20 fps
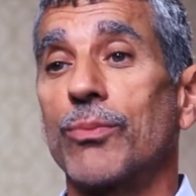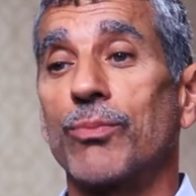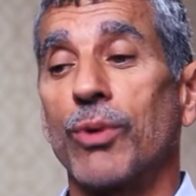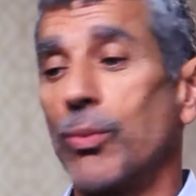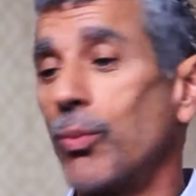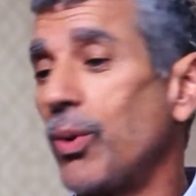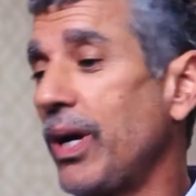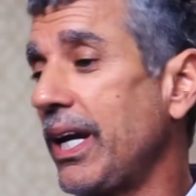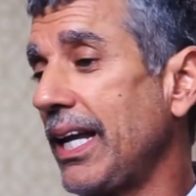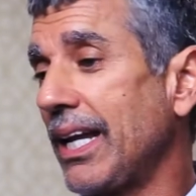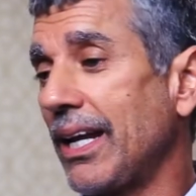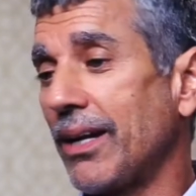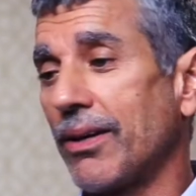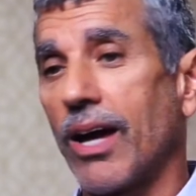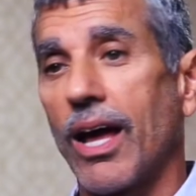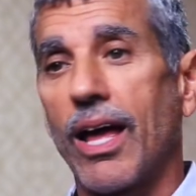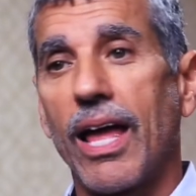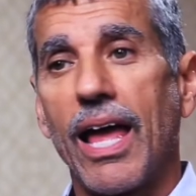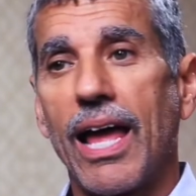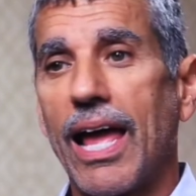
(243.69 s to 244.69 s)
We're reading
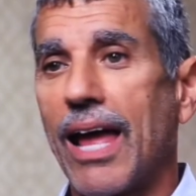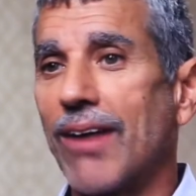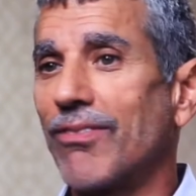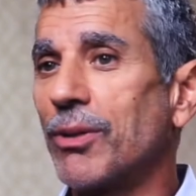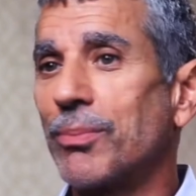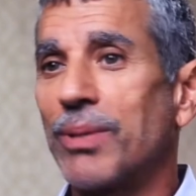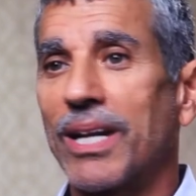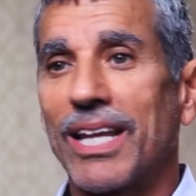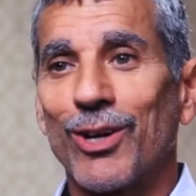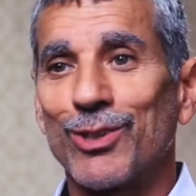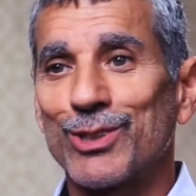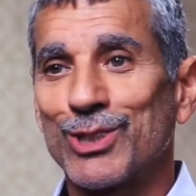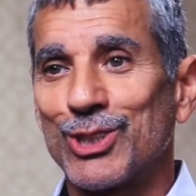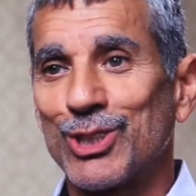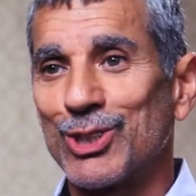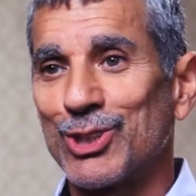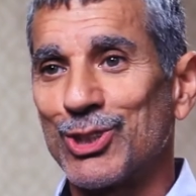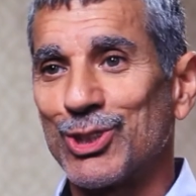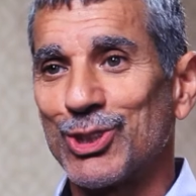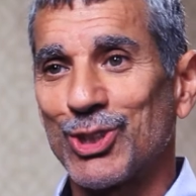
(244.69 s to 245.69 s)
everybody
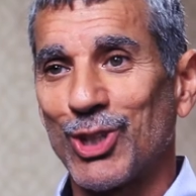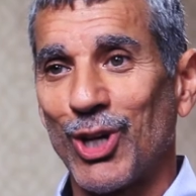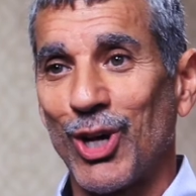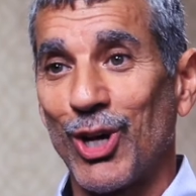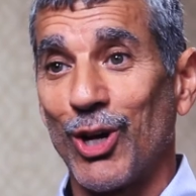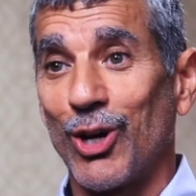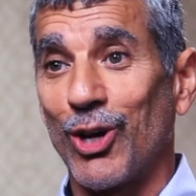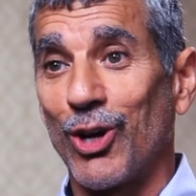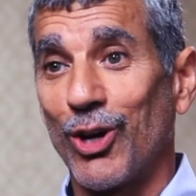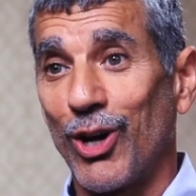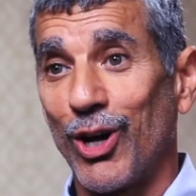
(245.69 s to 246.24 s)
else's uh,